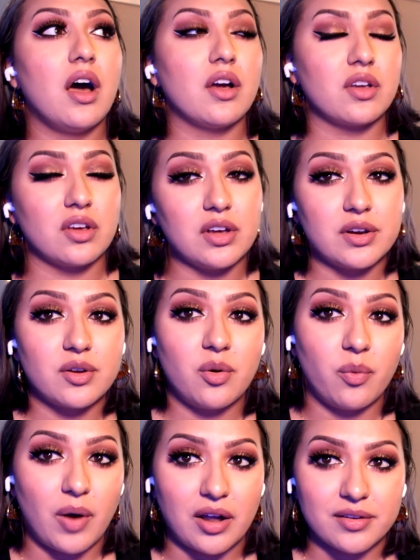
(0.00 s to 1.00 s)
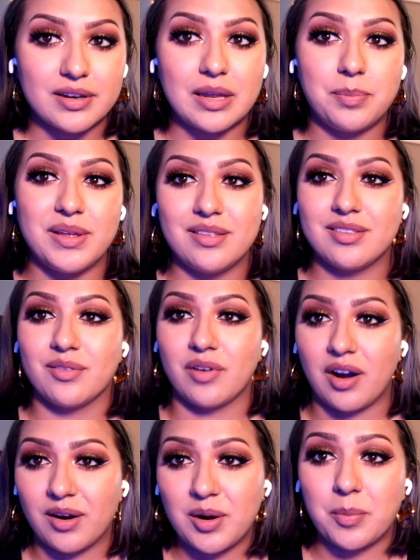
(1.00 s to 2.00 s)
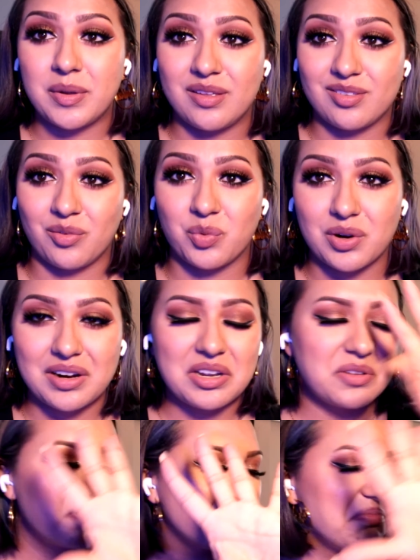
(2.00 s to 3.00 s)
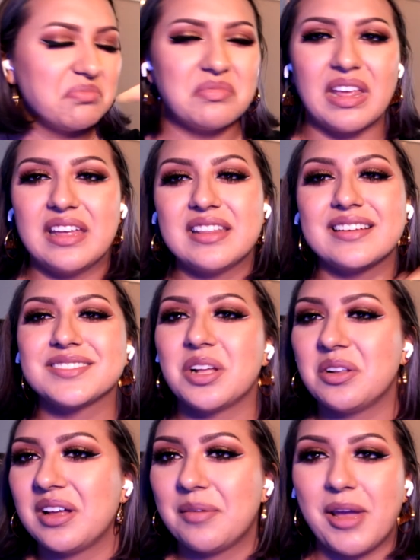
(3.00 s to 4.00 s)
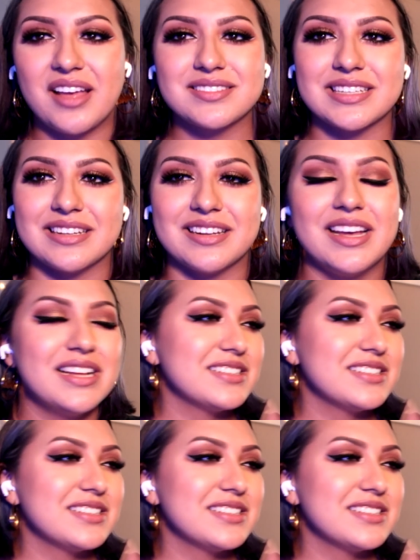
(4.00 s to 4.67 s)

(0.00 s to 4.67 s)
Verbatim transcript: a good quality piece of art, a piece of work, that's all I'm asking.